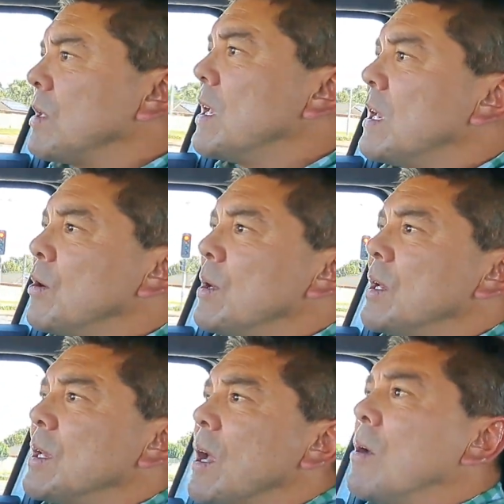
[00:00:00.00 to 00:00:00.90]
There we
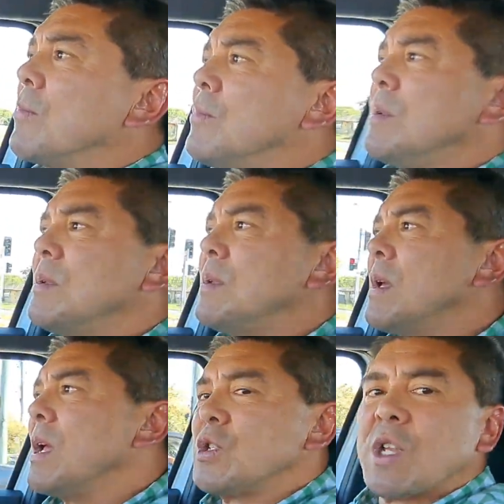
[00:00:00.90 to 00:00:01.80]
go.
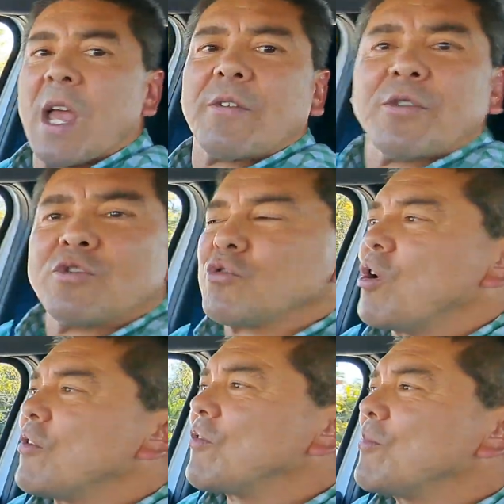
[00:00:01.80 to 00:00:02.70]
Let's take a
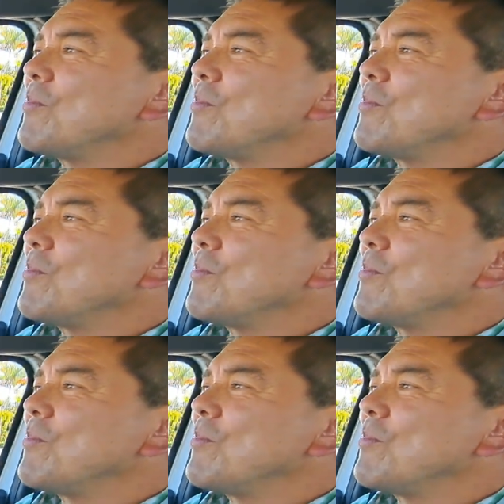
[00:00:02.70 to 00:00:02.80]
drive.